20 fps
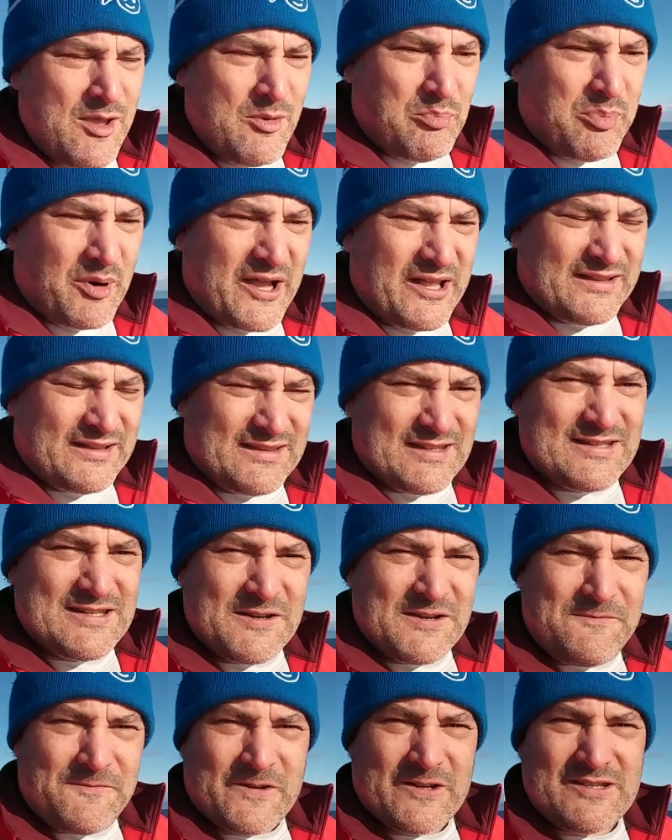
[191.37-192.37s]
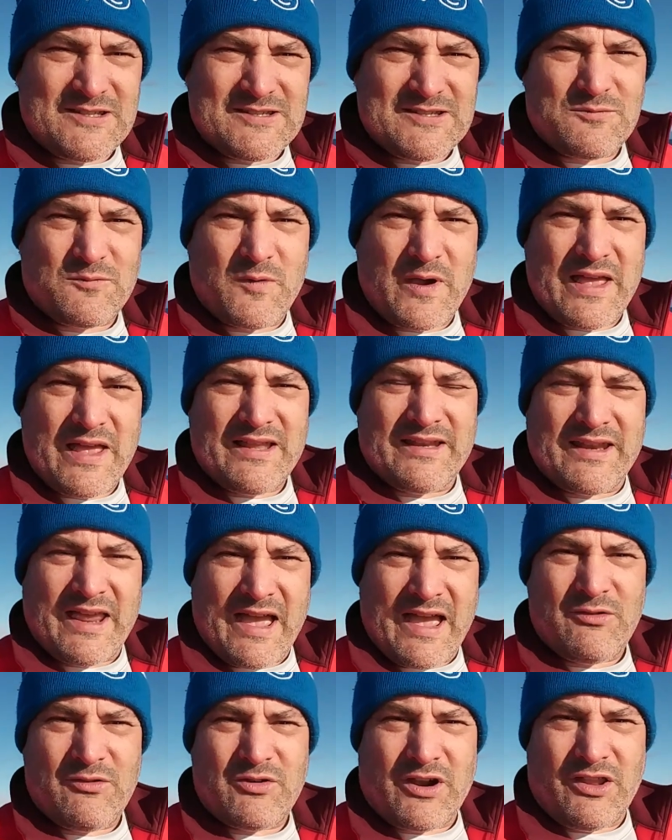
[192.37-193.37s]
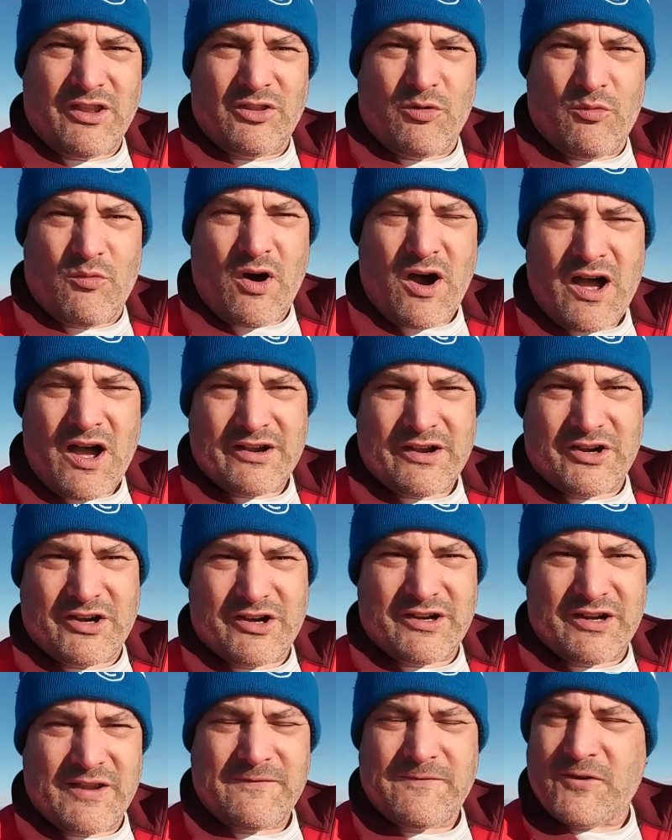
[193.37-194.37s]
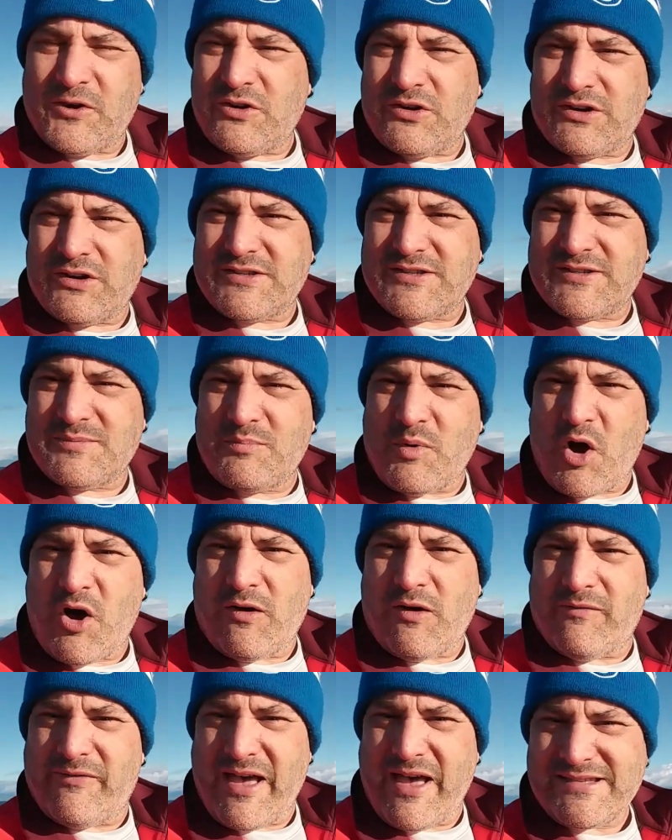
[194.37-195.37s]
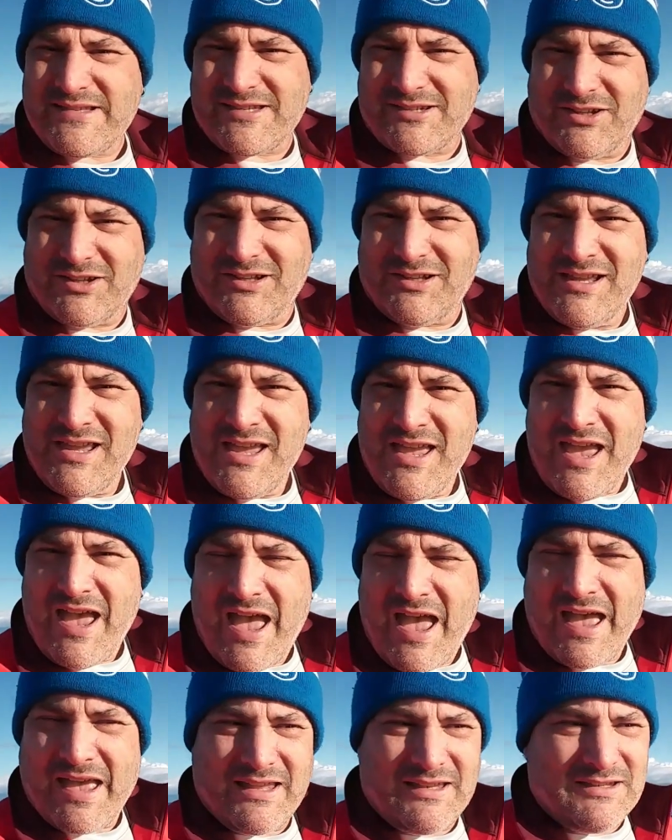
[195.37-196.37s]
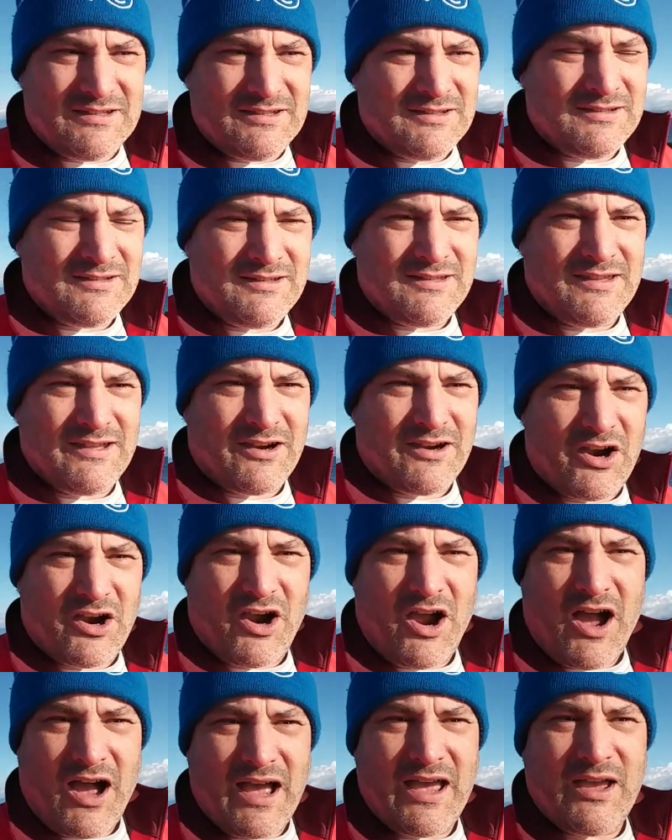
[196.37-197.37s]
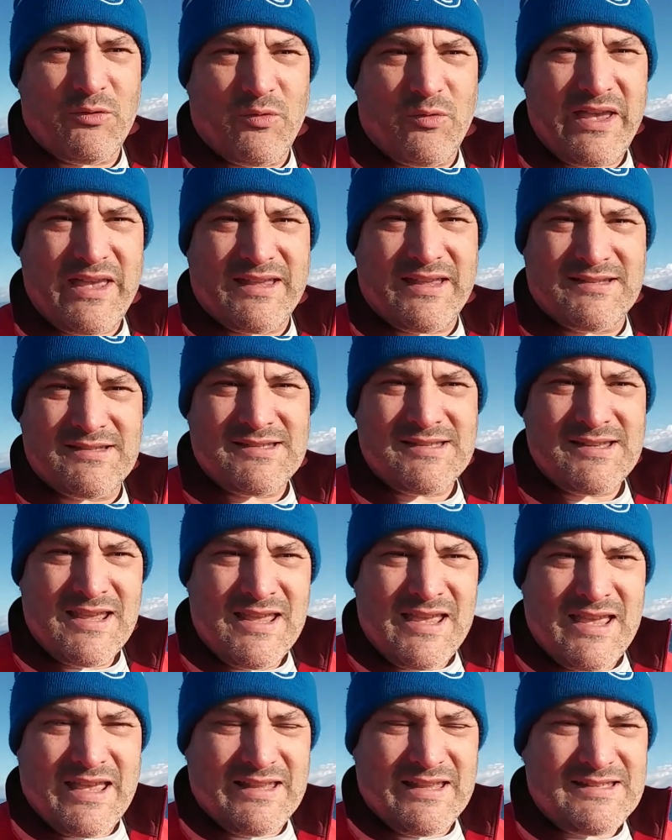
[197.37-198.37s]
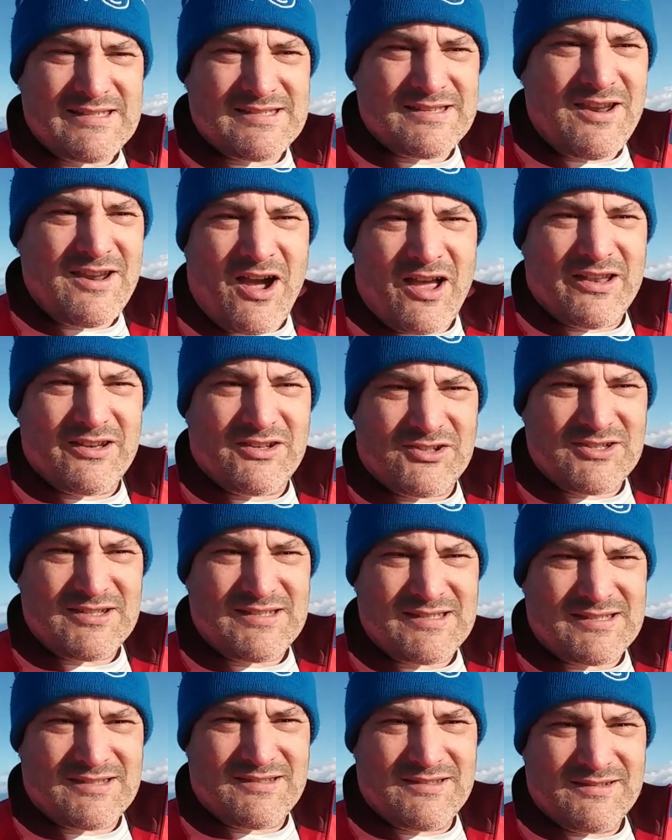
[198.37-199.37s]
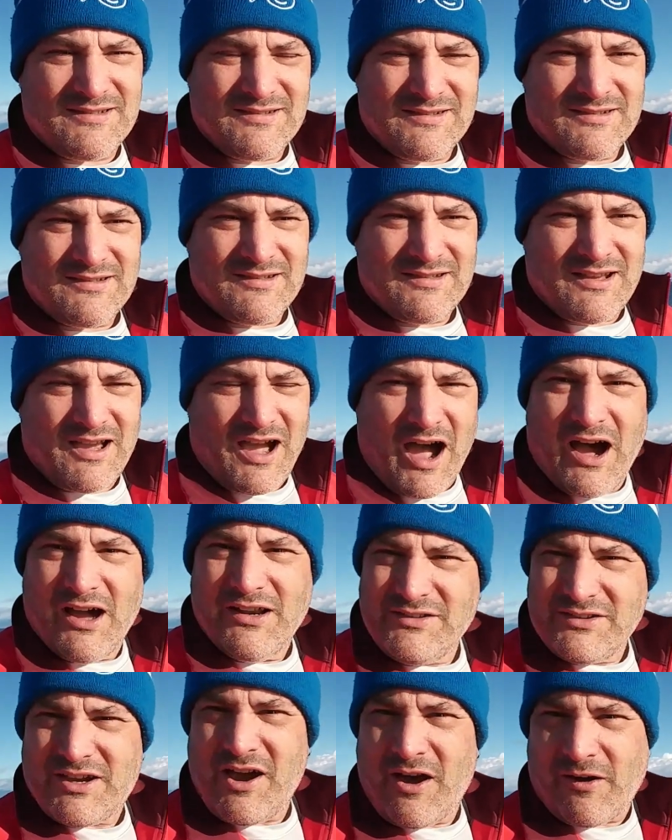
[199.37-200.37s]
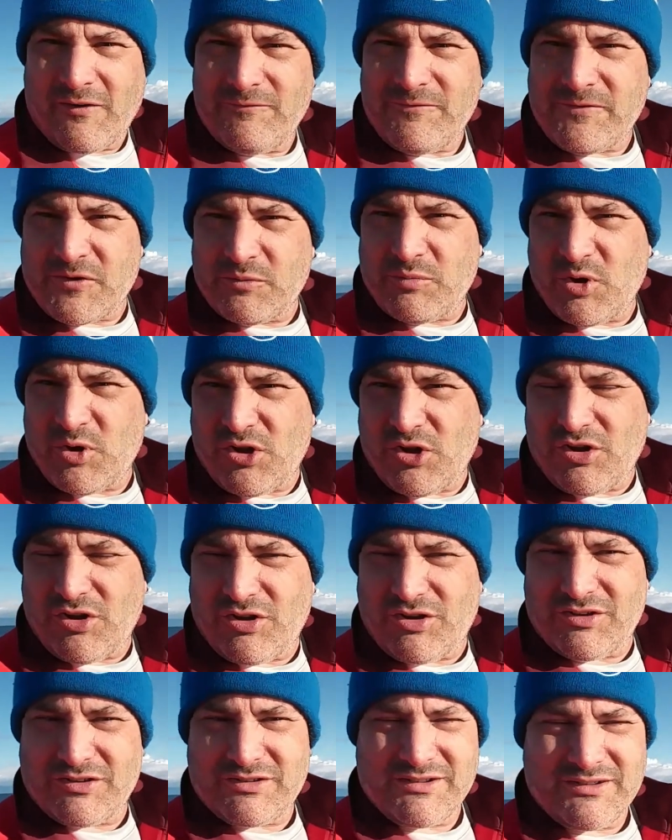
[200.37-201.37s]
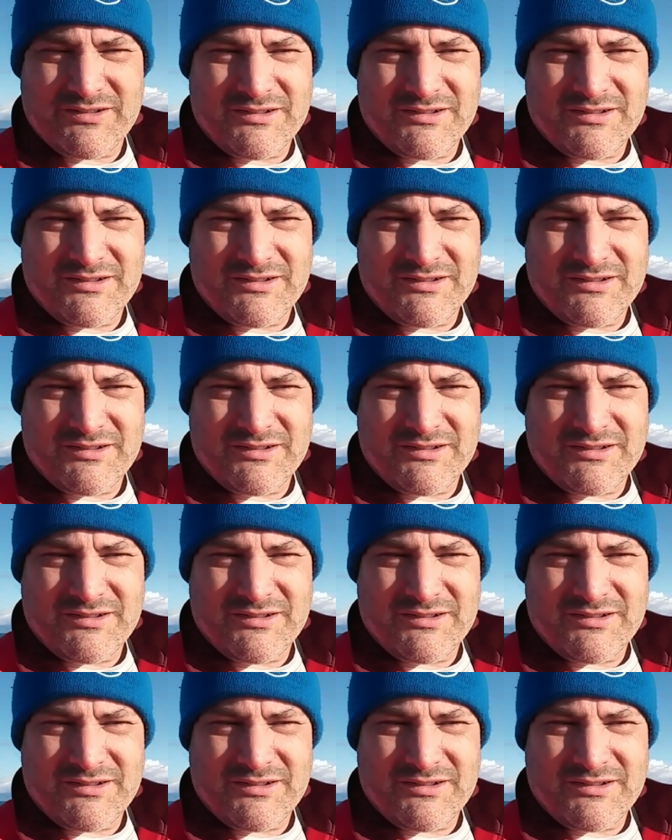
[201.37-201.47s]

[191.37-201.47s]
But the difference when out on the water, if you're in a small vessel and there are high winds, it's not just uncomfortable